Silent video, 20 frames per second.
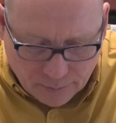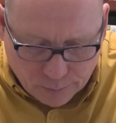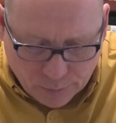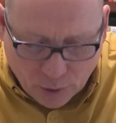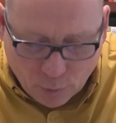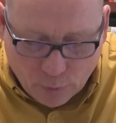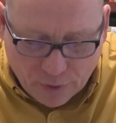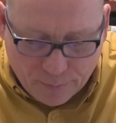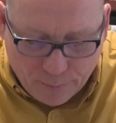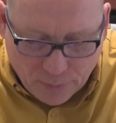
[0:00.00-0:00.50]

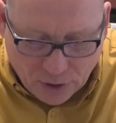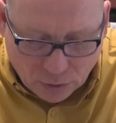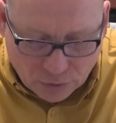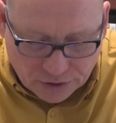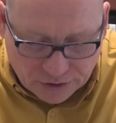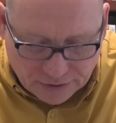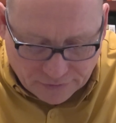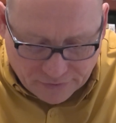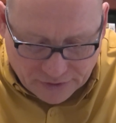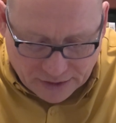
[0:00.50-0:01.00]
"But with
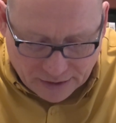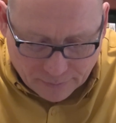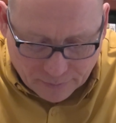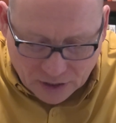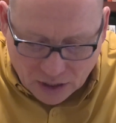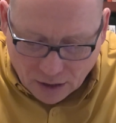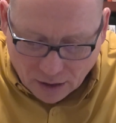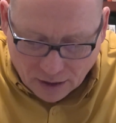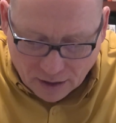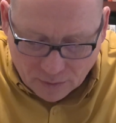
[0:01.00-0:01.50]
most of
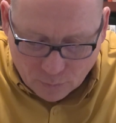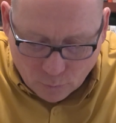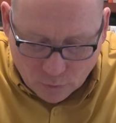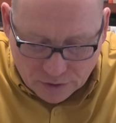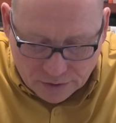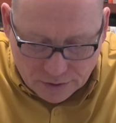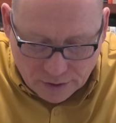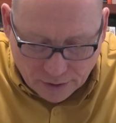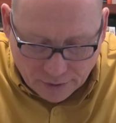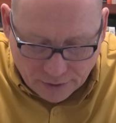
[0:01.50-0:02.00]
them God was